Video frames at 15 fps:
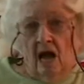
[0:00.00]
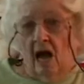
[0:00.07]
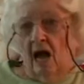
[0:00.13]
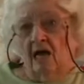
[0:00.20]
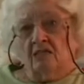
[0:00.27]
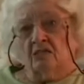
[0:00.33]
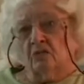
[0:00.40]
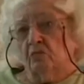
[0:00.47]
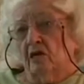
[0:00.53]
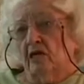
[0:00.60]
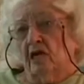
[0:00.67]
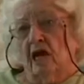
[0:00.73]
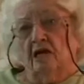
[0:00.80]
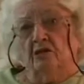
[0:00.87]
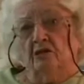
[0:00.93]
I said, "Well,
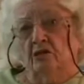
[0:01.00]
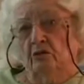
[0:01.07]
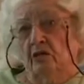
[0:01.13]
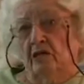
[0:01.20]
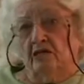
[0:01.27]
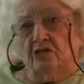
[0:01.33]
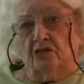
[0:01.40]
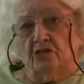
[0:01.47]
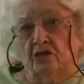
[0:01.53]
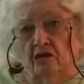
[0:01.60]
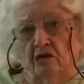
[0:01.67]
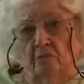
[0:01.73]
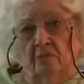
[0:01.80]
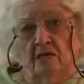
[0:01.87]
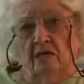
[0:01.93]
I knew next year
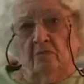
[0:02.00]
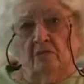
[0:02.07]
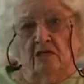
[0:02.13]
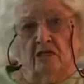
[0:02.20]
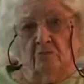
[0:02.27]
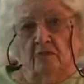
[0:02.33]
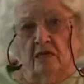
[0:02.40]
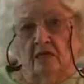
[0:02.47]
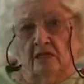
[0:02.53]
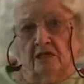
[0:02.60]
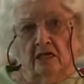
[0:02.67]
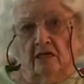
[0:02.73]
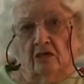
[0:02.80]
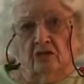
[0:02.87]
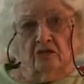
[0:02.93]
I'd be in Miss Bell
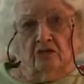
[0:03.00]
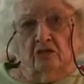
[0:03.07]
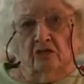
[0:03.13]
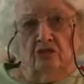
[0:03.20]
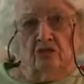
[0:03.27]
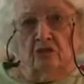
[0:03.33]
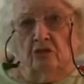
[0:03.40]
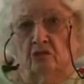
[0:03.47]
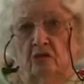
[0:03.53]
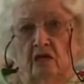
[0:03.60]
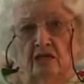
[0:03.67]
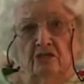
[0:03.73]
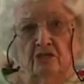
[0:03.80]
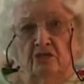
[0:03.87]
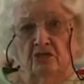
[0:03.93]
Taylor's Sunday school
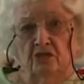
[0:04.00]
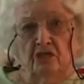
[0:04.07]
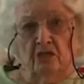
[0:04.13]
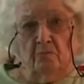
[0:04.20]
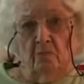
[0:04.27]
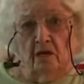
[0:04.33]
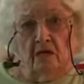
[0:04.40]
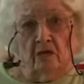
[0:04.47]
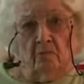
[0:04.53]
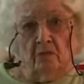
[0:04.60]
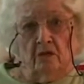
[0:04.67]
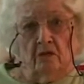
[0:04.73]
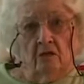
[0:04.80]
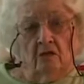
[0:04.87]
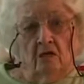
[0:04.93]
class and she'd make me.